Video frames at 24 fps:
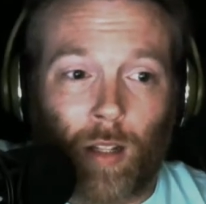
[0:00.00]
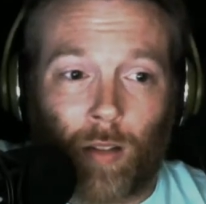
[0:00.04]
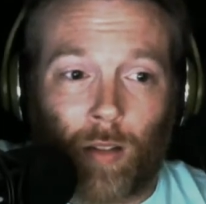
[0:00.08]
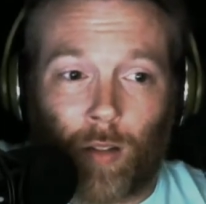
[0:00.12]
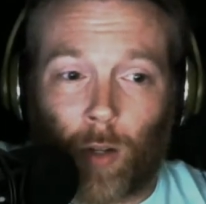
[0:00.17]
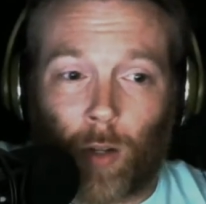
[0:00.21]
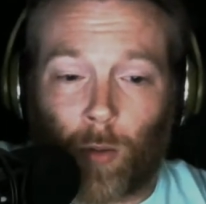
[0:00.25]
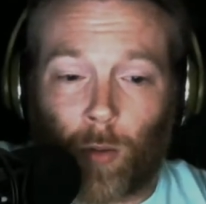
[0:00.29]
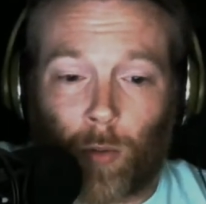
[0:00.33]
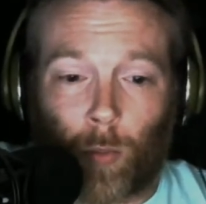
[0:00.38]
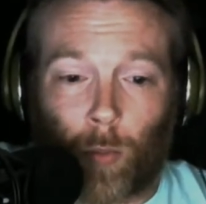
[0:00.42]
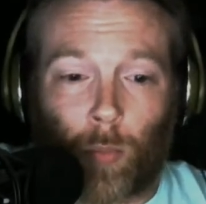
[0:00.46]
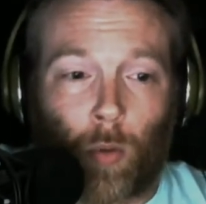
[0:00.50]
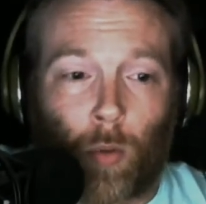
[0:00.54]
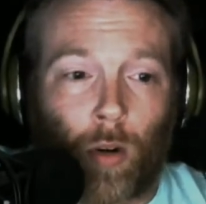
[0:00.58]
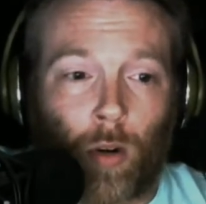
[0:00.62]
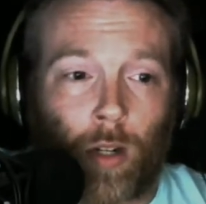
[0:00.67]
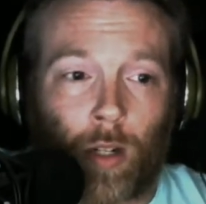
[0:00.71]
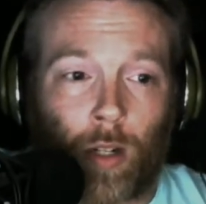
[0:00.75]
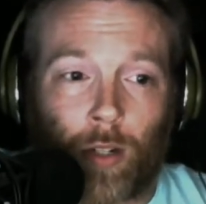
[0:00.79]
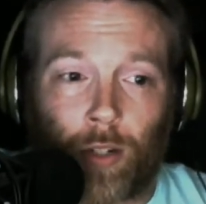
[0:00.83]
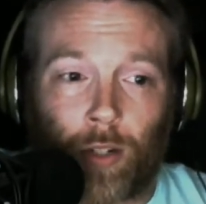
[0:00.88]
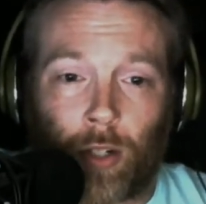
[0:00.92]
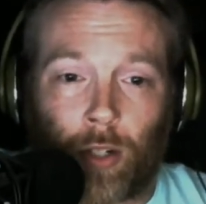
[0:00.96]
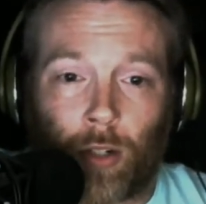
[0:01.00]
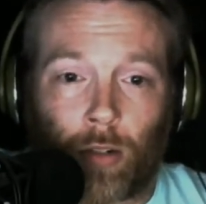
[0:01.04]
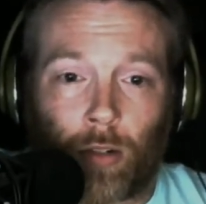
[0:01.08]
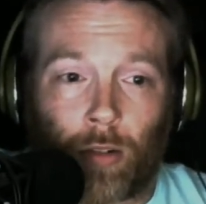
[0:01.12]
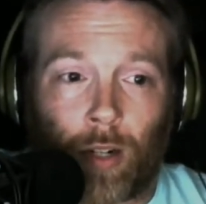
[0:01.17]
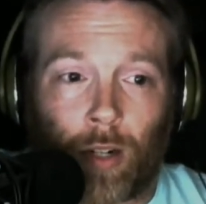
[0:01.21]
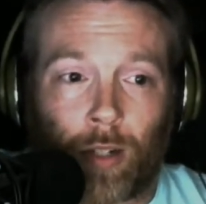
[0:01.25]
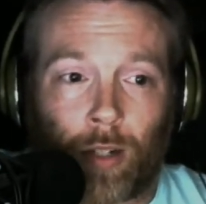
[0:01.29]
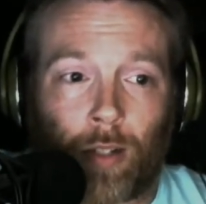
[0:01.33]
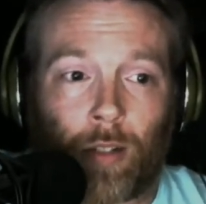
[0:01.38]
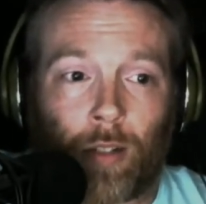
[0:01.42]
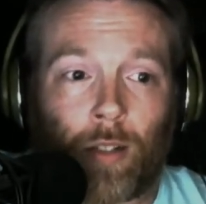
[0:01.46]
They're pointing in a general
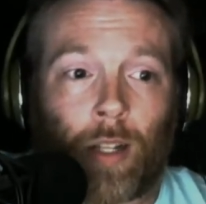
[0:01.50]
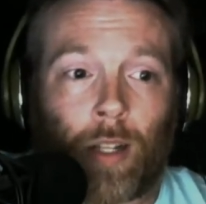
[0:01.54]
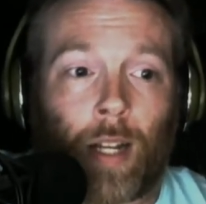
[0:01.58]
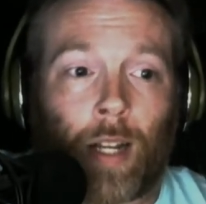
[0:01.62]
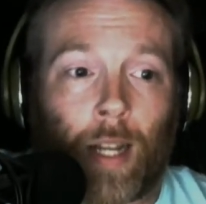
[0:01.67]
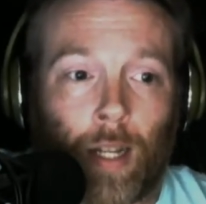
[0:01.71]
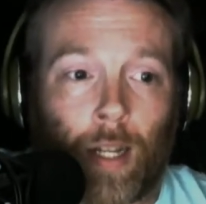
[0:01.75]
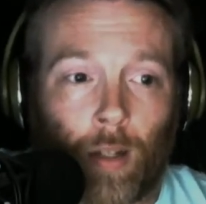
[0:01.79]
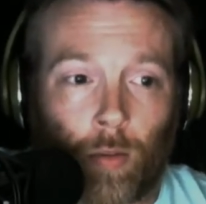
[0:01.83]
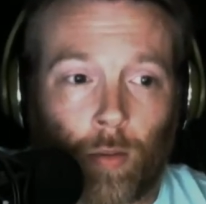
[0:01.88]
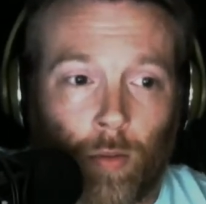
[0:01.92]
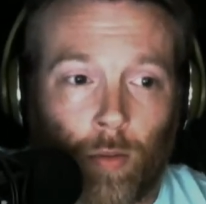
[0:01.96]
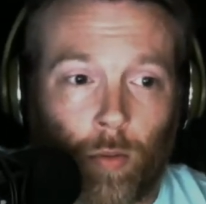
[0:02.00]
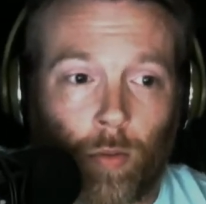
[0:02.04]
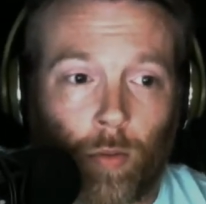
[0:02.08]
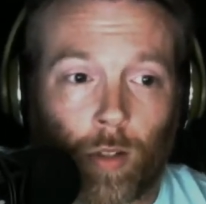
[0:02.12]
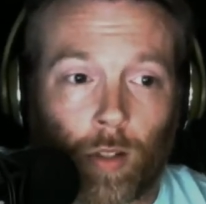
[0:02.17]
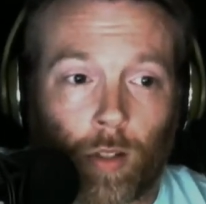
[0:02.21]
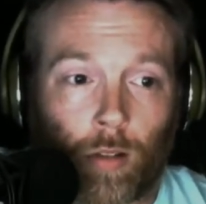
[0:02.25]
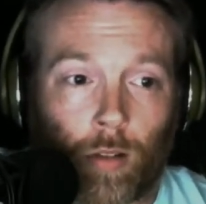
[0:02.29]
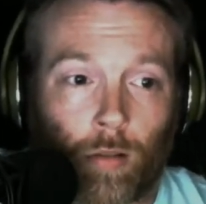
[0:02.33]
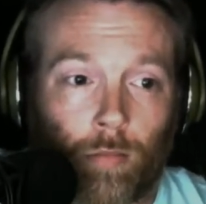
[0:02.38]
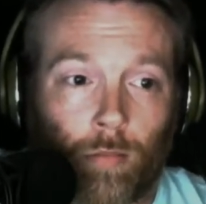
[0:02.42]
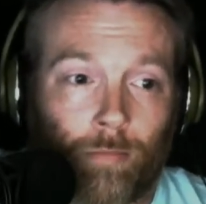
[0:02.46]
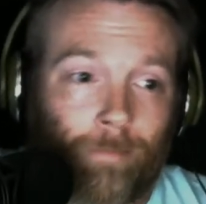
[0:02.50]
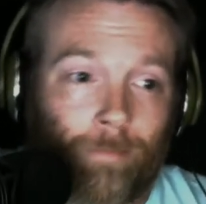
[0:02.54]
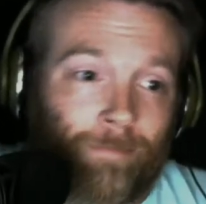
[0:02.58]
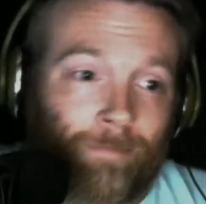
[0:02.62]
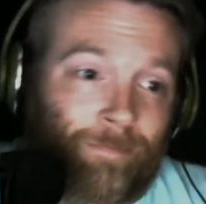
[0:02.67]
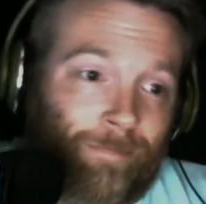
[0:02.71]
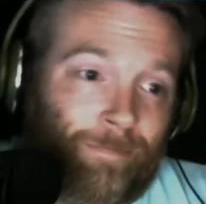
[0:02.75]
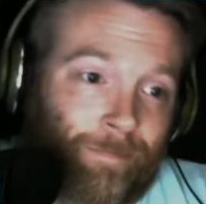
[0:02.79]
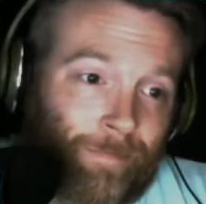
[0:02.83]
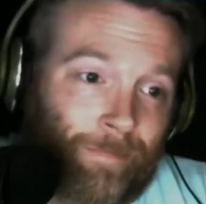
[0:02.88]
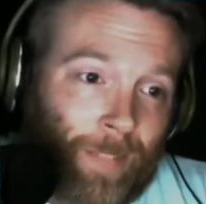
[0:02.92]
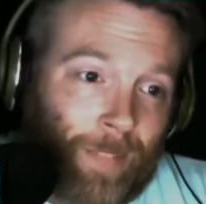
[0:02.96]
direction and said, hey, go do this.
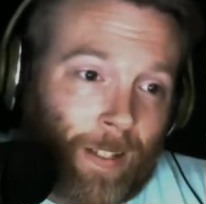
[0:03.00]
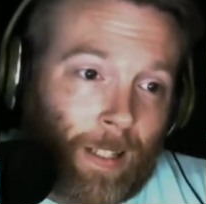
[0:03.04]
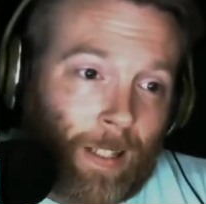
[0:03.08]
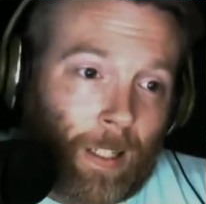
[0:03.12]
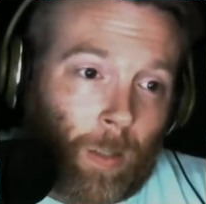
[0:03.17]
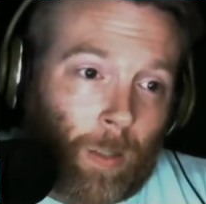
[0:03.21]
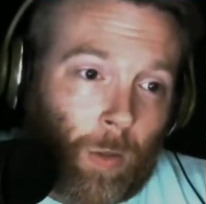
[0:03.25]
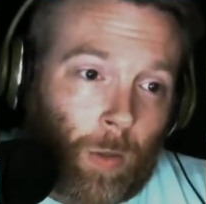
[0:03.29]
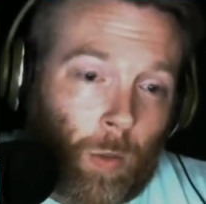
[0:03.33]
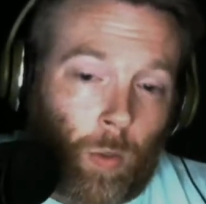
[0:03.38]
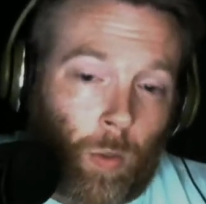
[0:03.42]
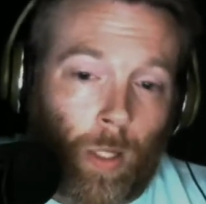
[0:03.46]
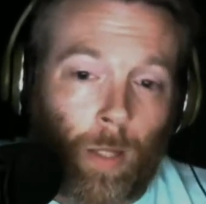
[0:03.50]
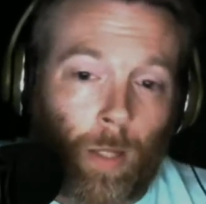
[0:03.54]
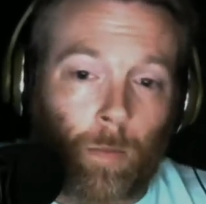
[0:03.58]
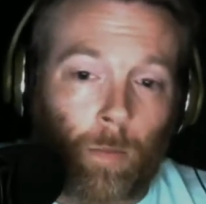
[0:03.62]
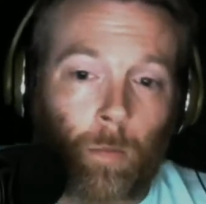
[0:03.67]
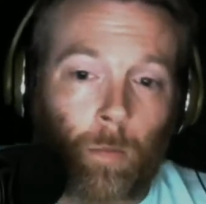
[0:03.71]
And they go do that.